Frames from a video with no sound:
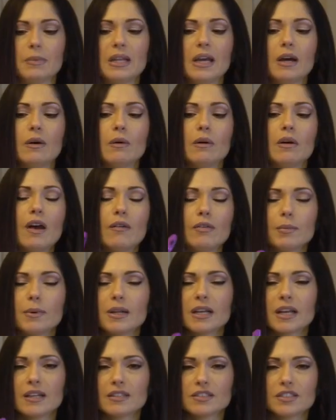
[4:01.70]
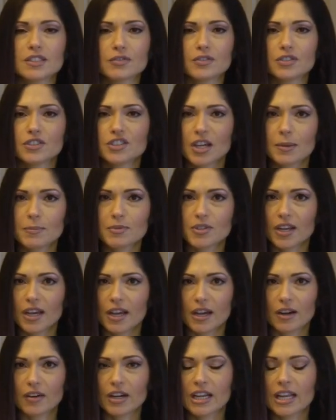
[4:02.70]
Now, everybody has different types of
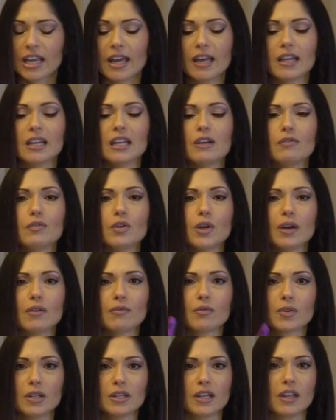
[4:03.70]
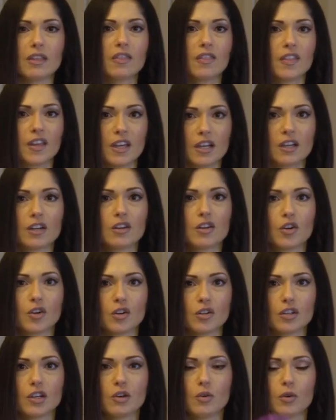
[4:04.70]
hair. Again, if you have really thick,
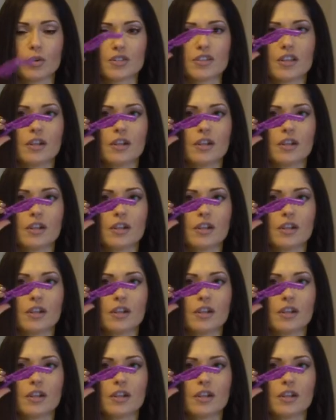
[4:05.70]
curly, coarse